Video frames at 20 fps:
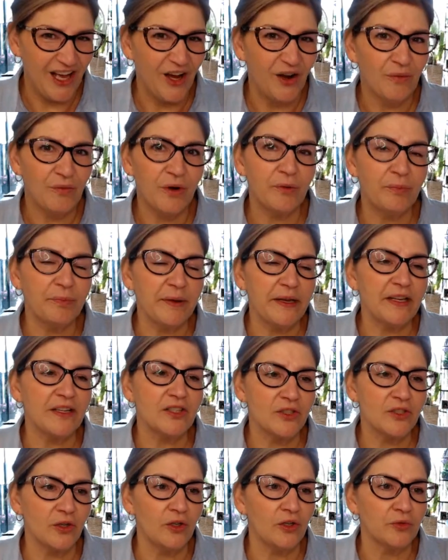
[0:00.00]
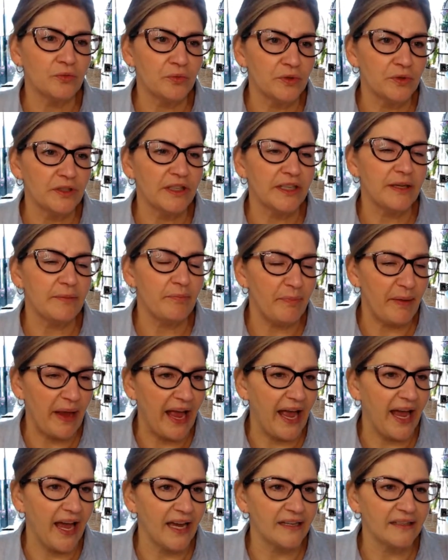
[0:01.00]
We're being sold really
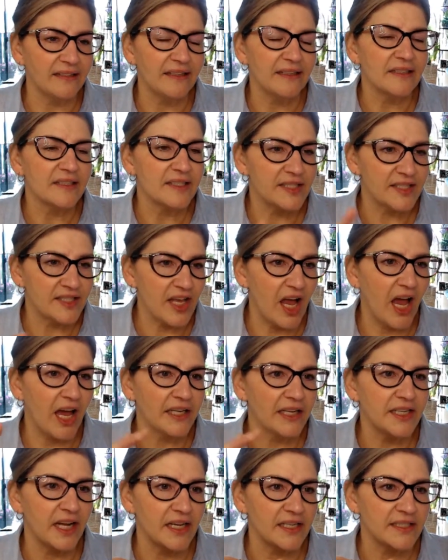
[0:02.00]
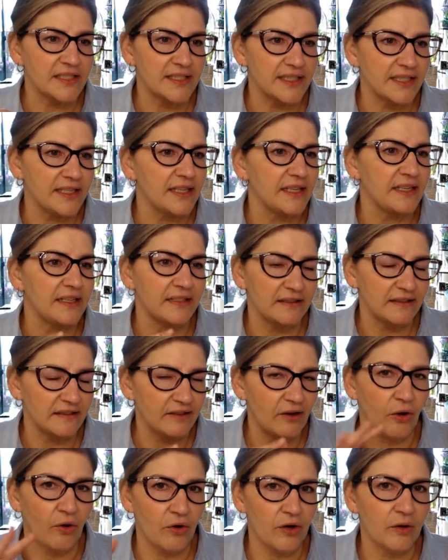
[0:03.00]
bad, sawdusty,
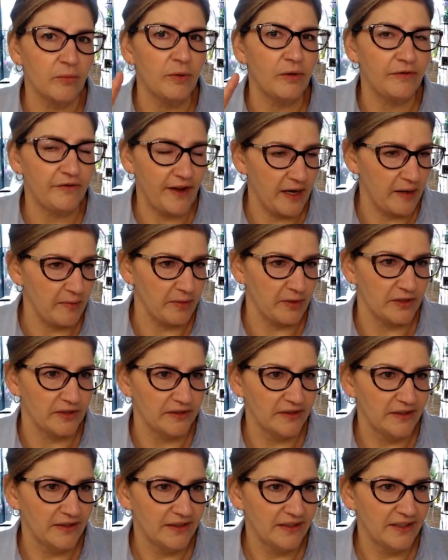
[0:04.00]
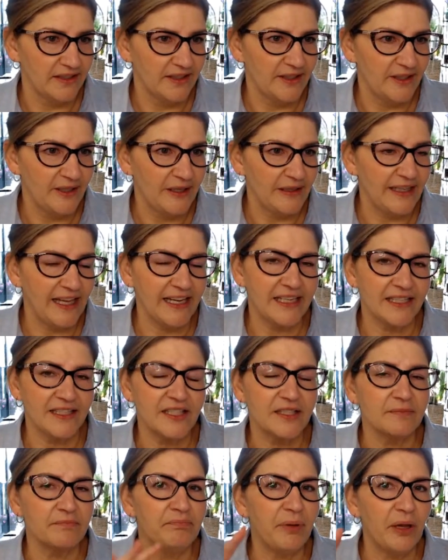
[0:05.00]
horrible fiber. Like
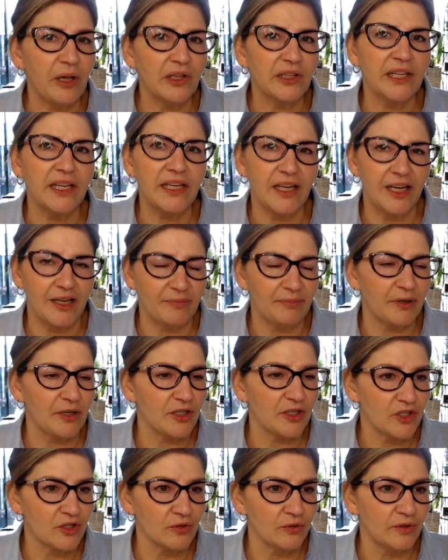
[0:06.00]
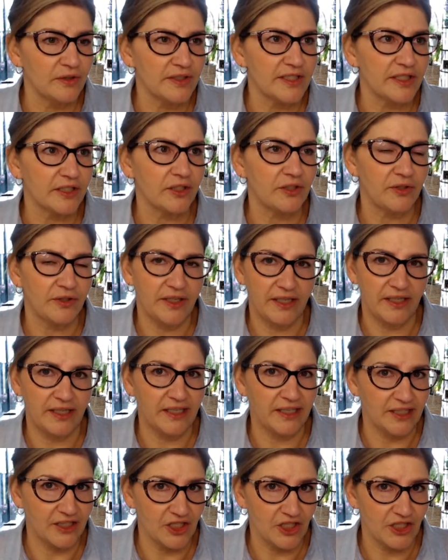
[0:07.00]
it's bulking up our stools and
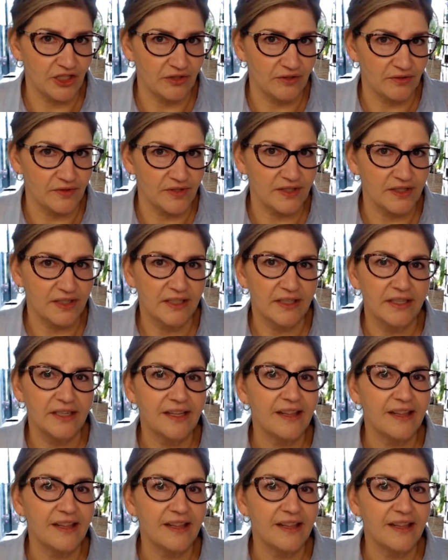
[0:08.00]
creating issues.